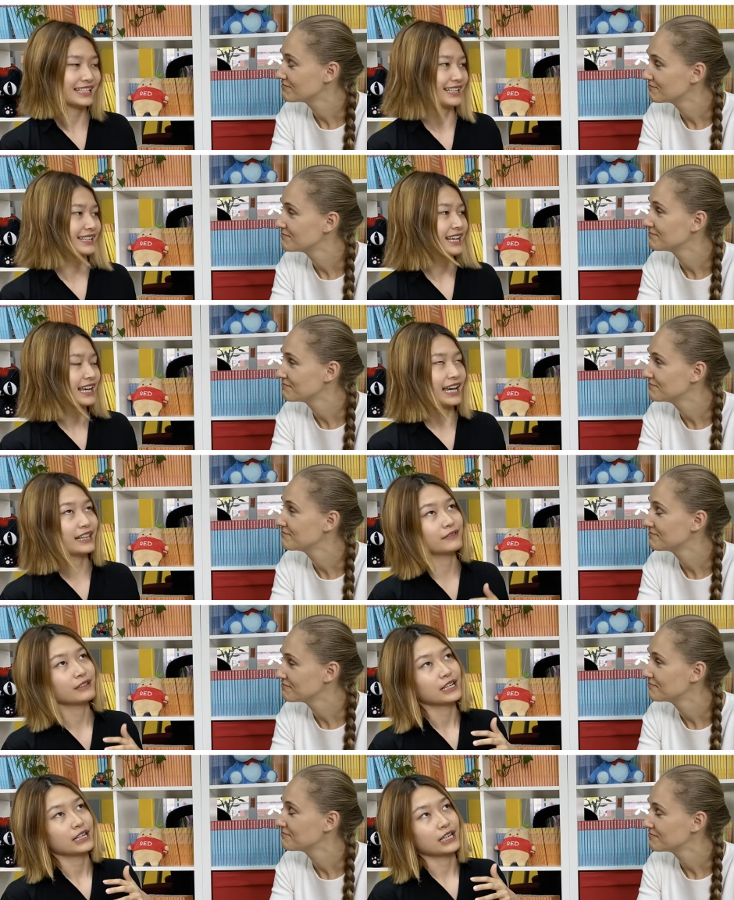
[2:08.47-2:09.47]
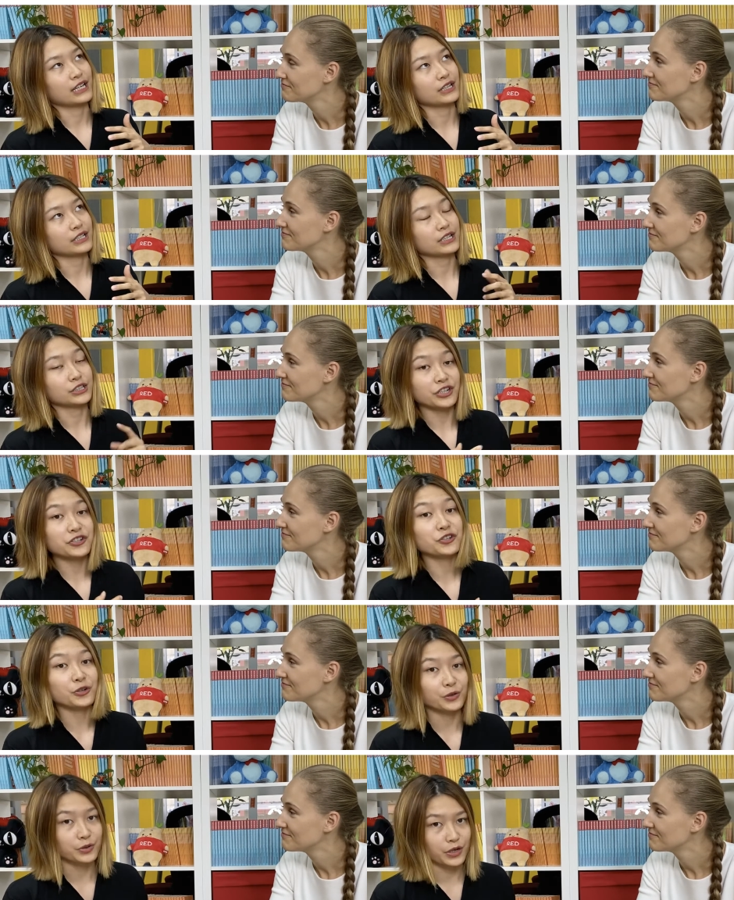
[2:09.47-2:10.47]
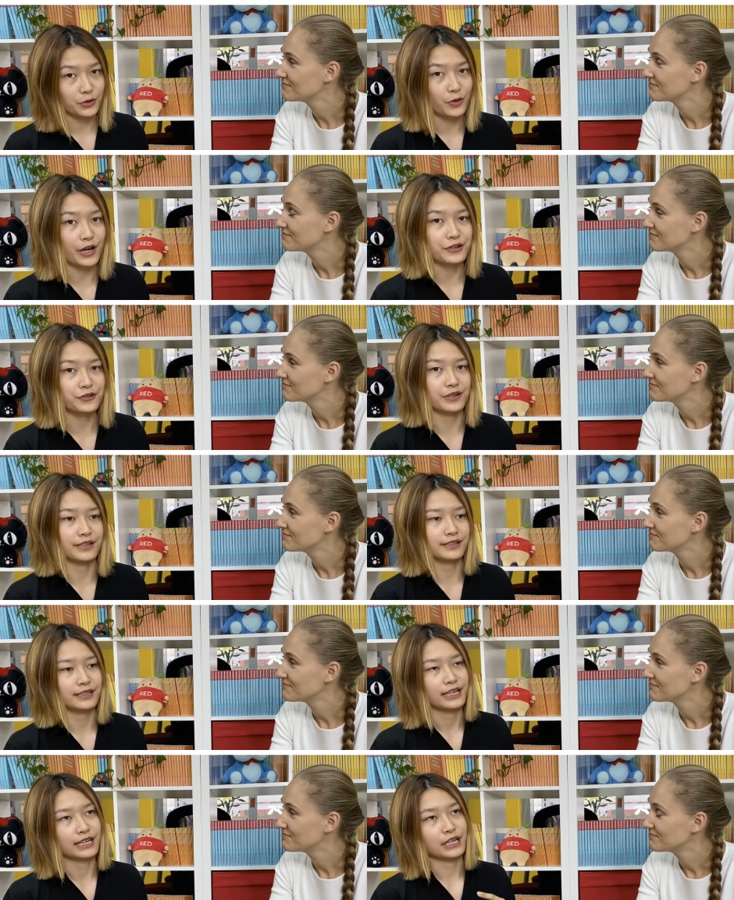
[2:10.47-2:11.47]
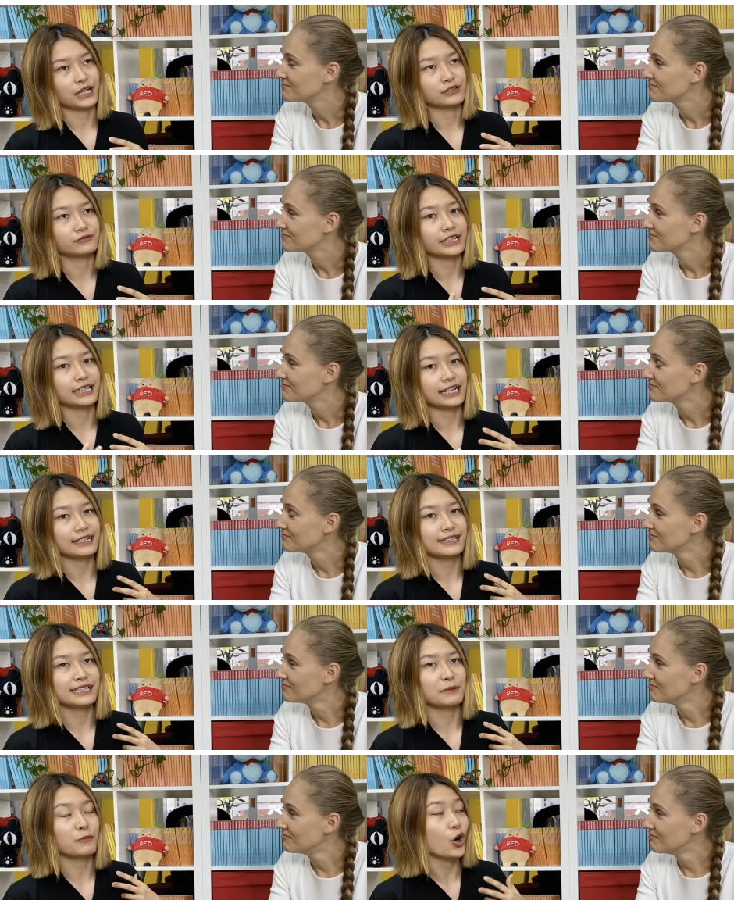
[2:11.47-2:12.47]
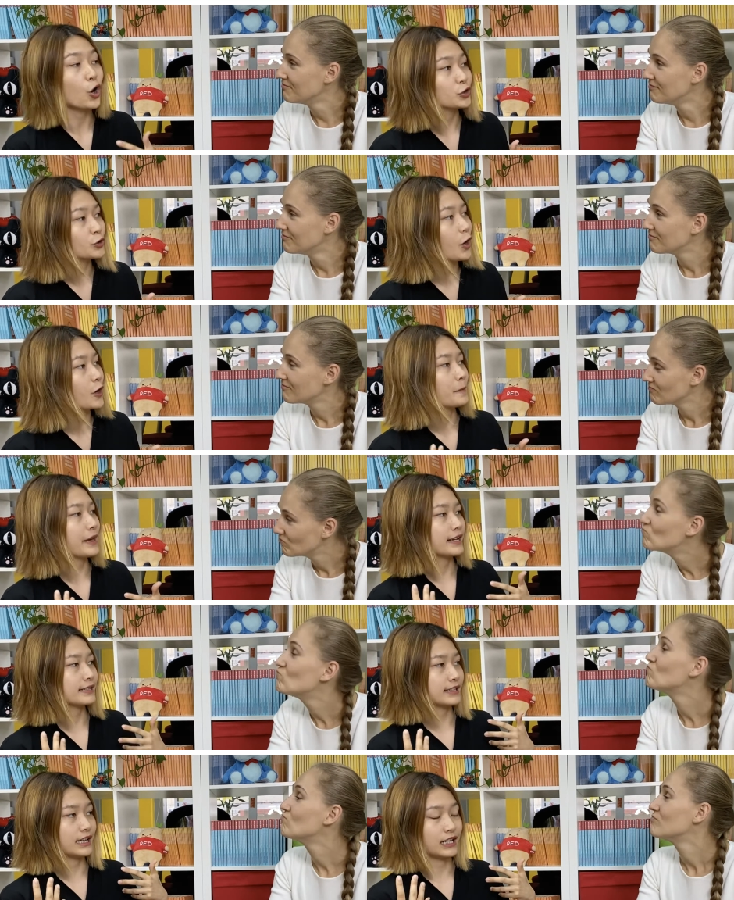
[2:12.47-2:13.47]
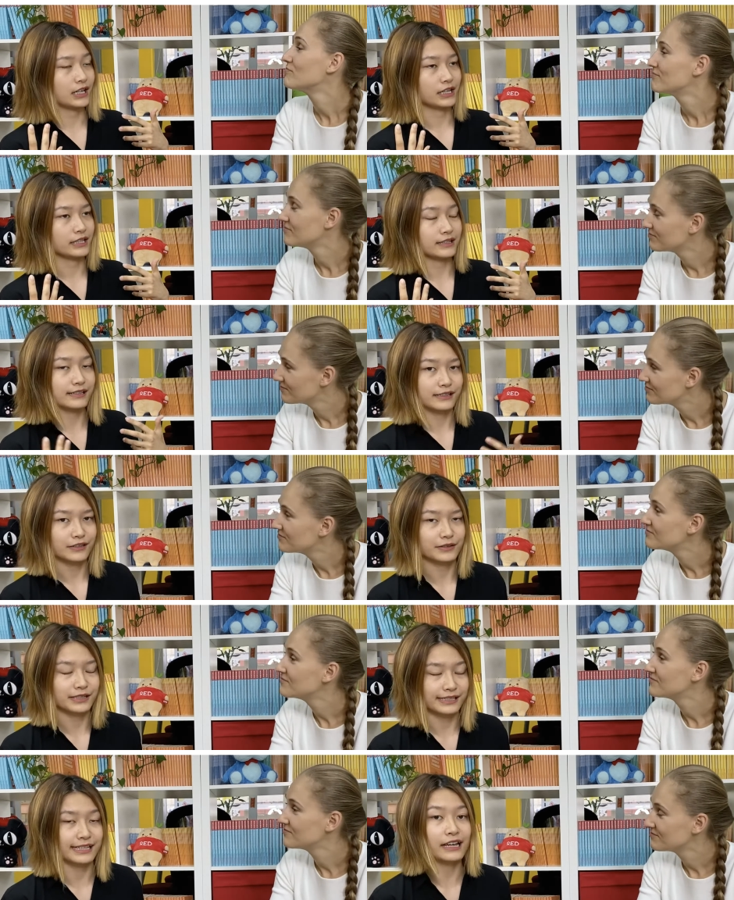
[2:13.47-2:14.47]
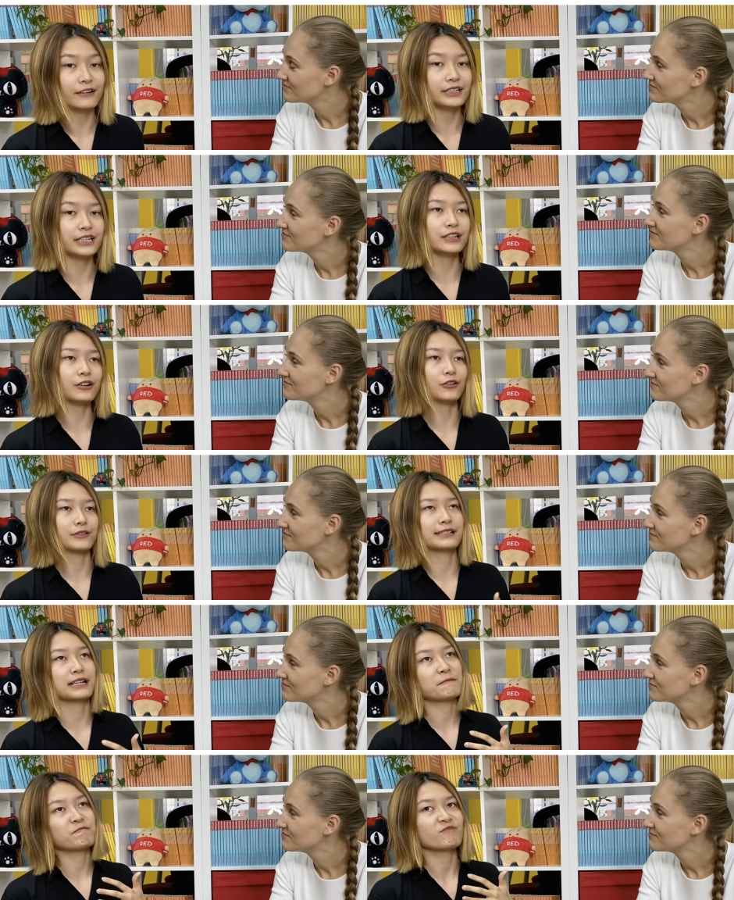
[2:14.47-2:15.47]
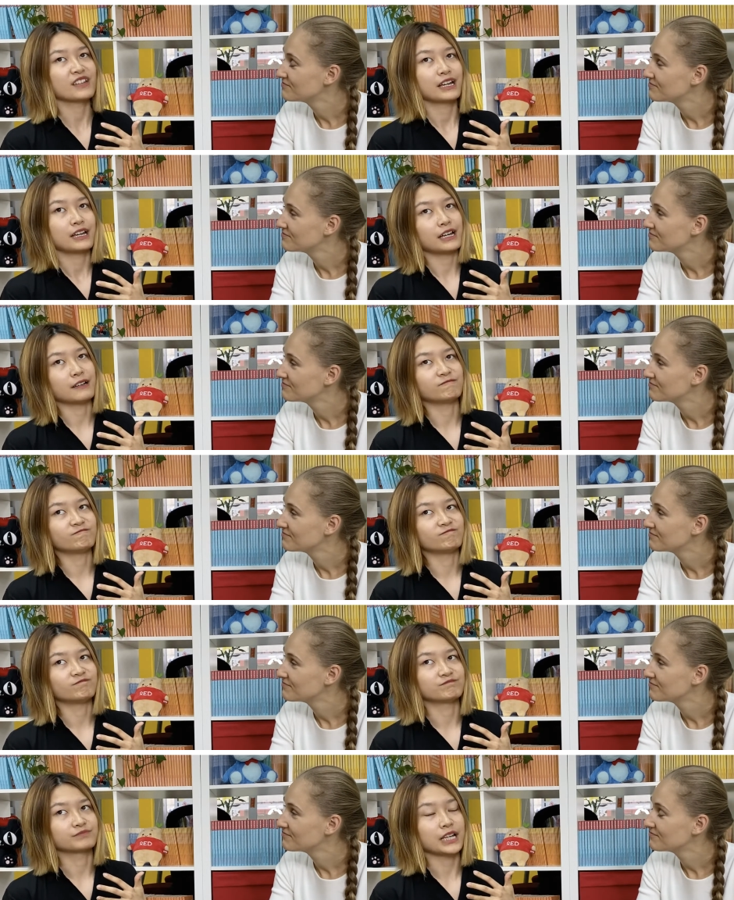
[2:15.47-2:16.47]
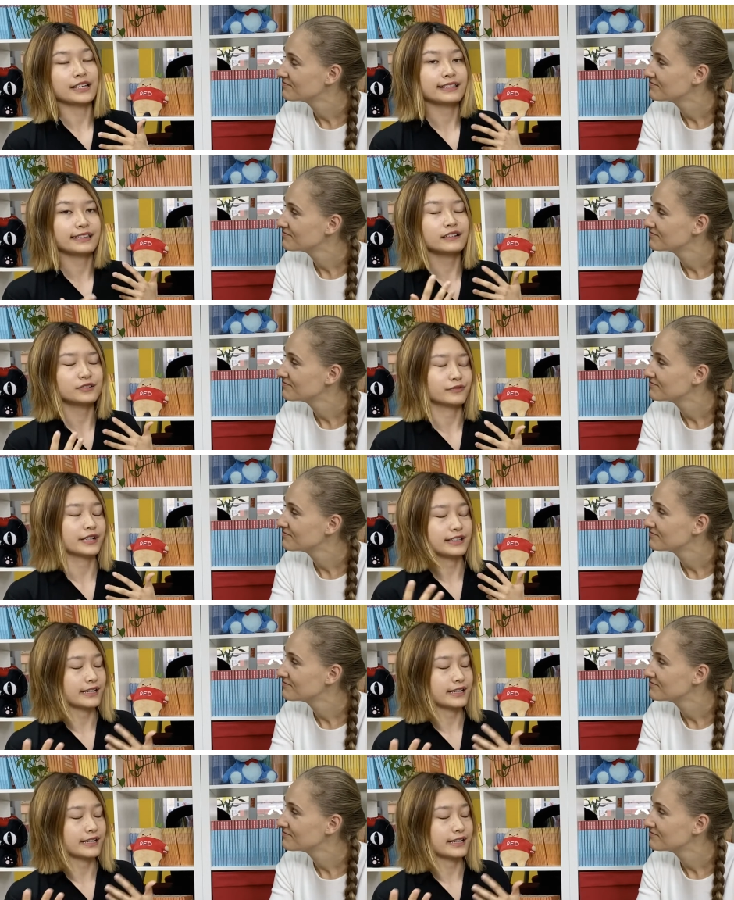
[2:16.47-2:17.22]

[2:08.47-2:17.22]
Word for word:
Speaker 1: Yes, and in addition to questions regarding some hot topics in the so society or some um, theories,